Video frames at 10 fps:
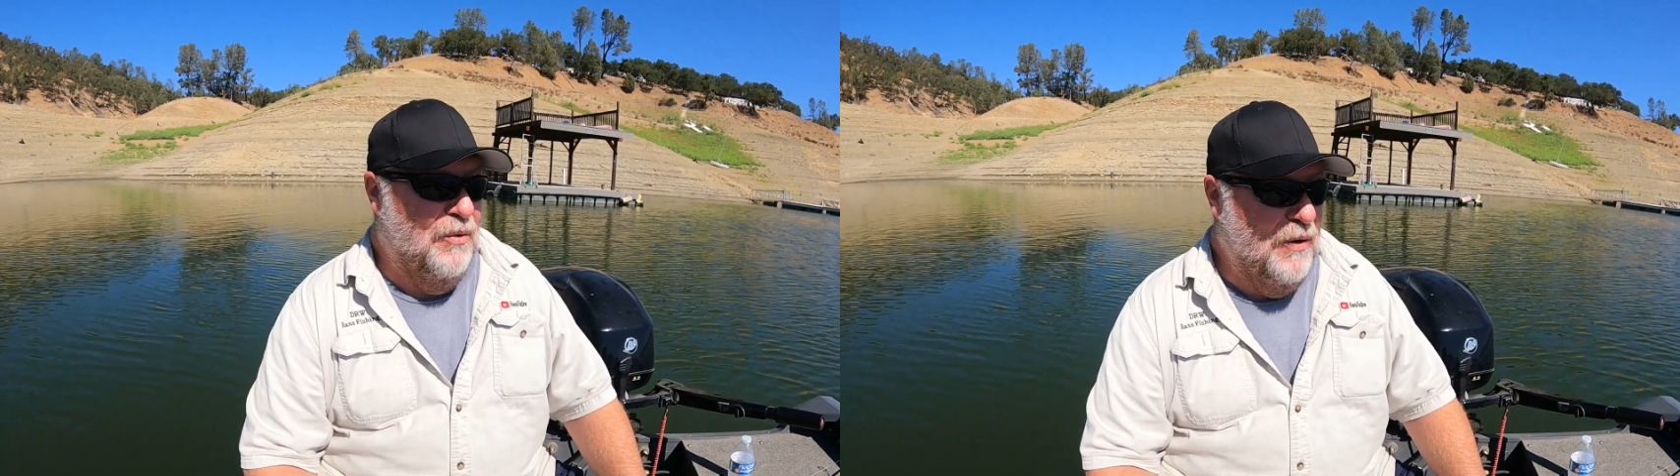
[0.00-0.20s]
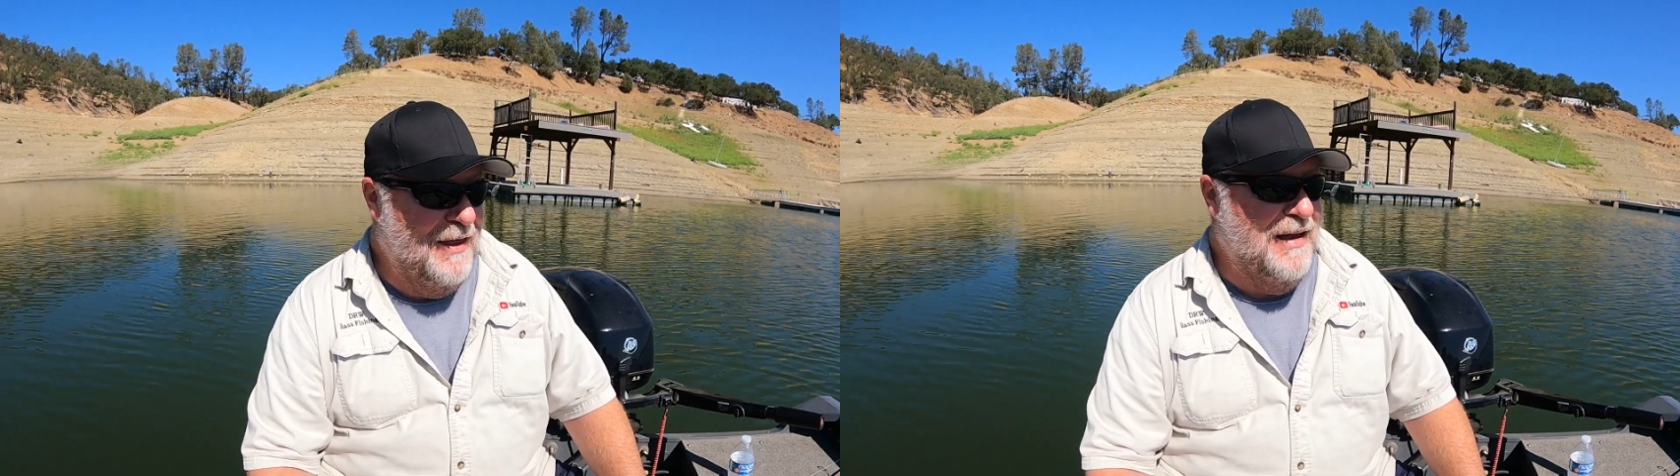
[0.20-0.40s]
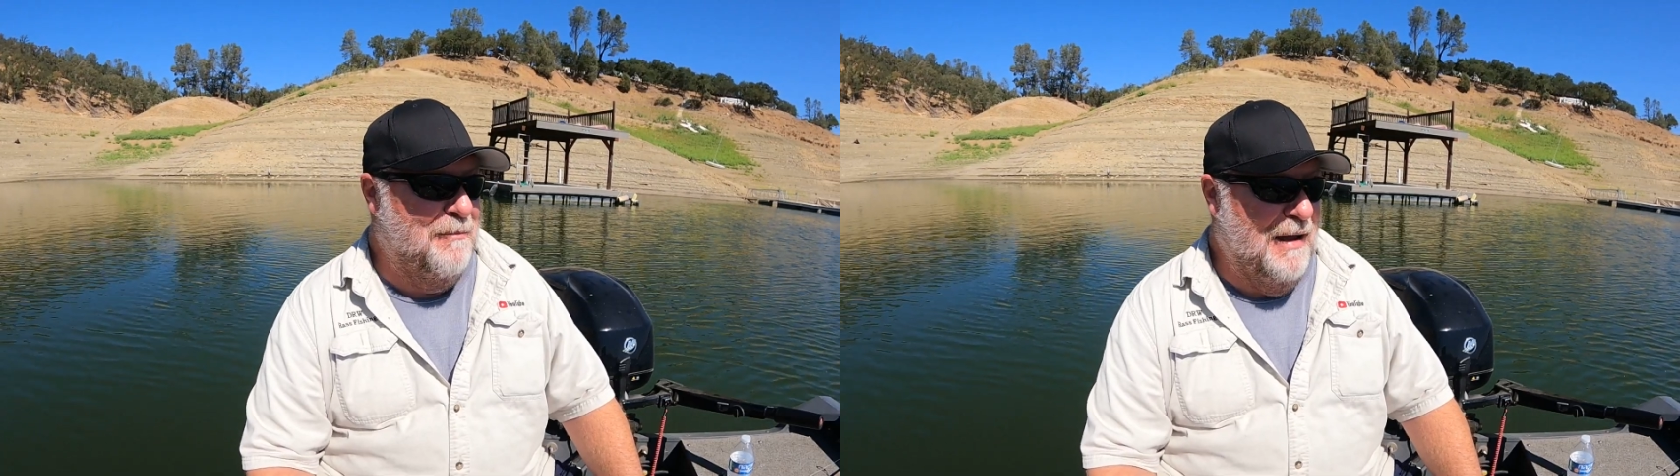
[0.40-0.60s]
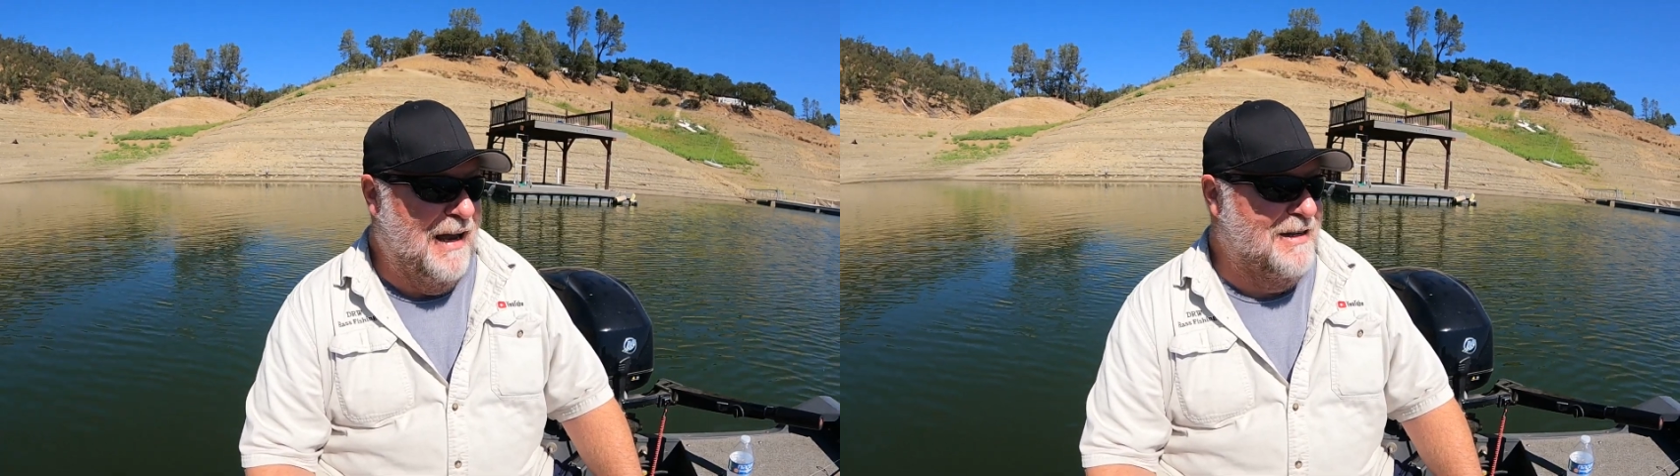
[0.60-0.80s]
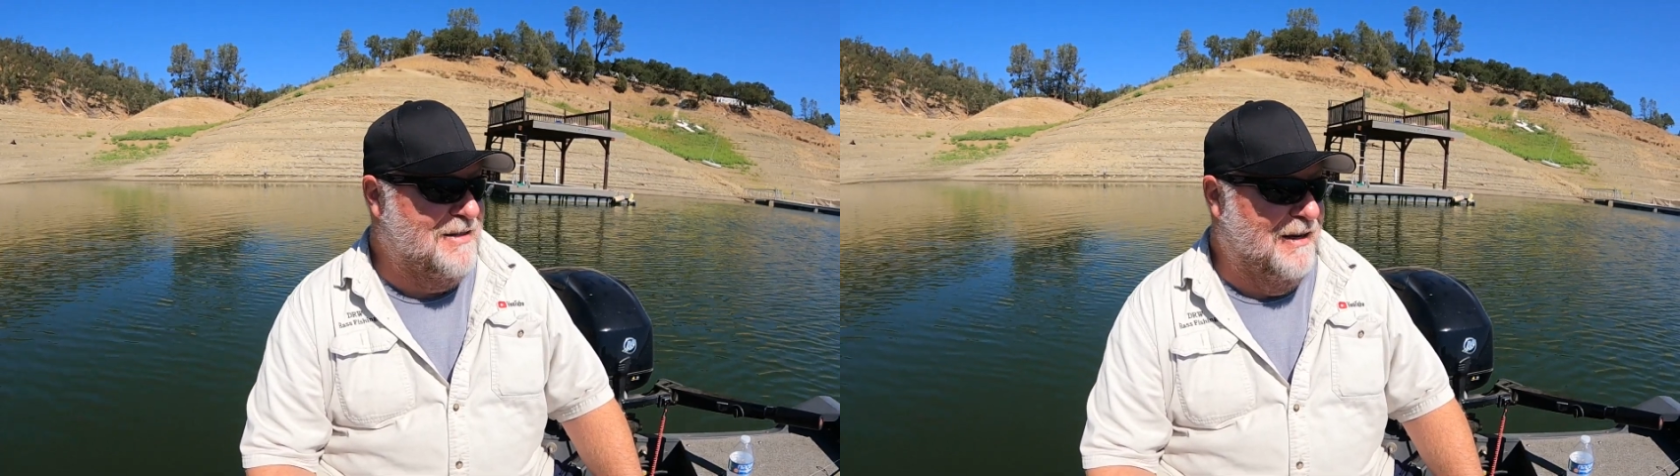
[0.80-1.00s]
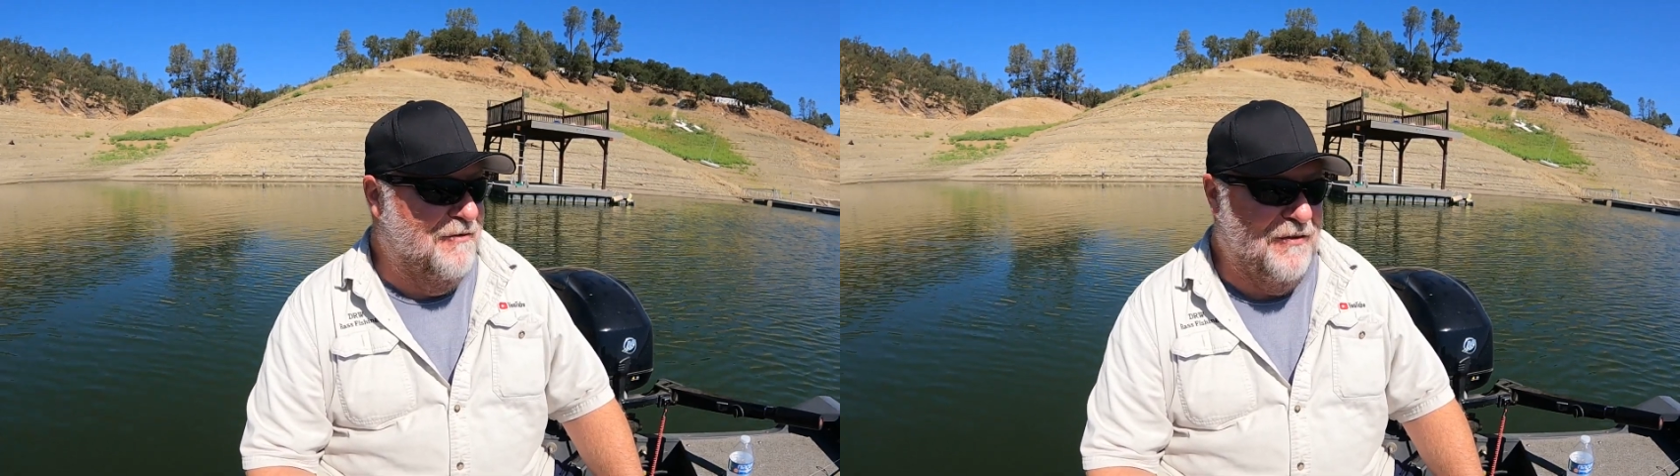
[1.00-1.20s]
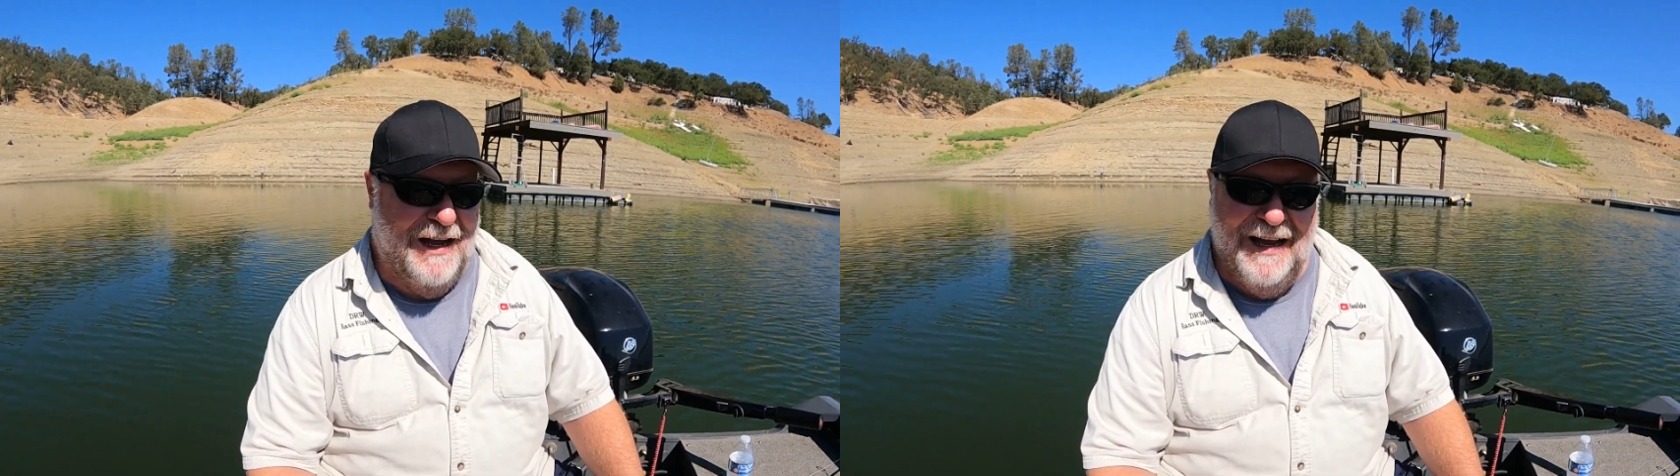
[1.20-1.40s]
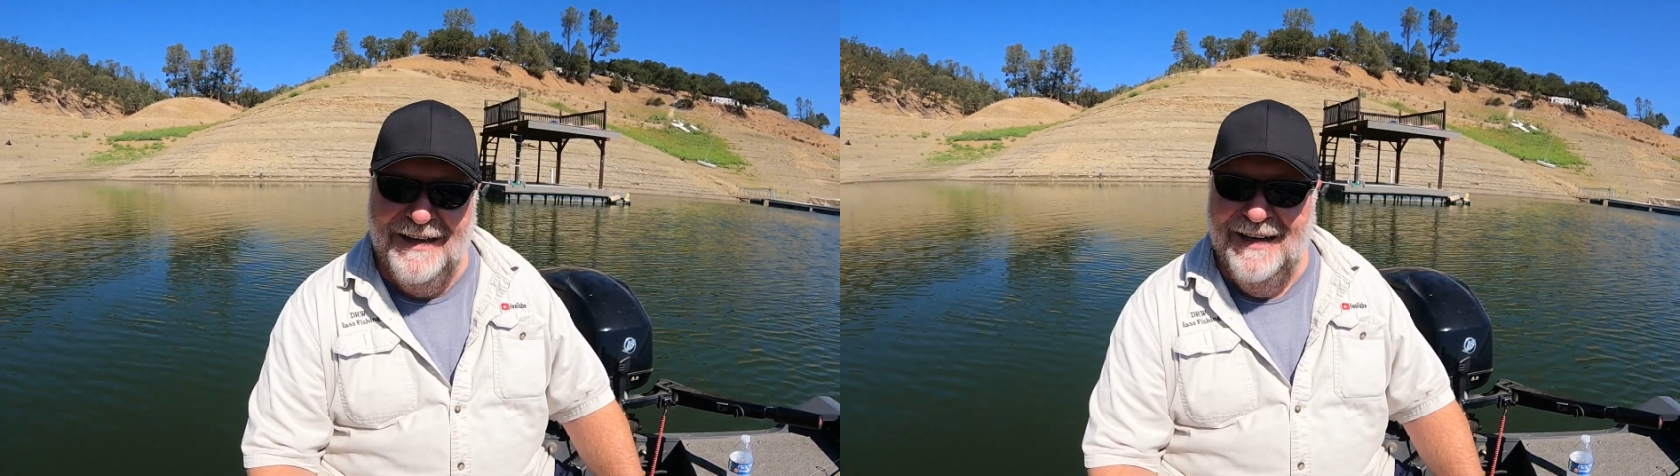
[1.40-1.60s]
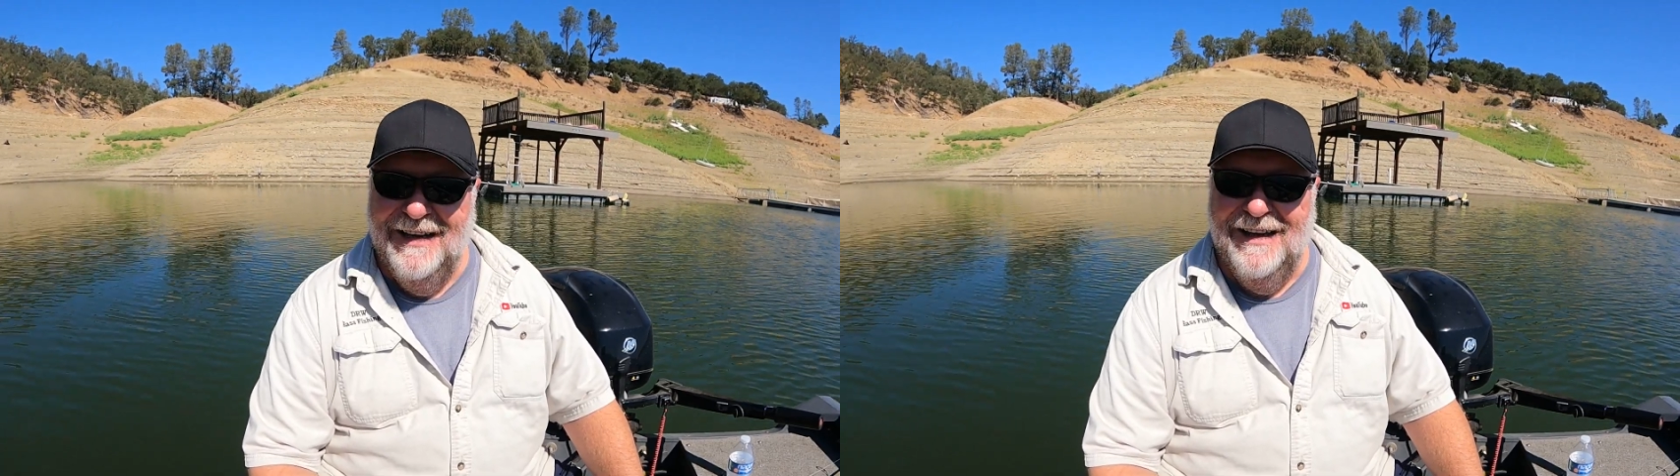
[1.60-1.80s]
The way that bass fought,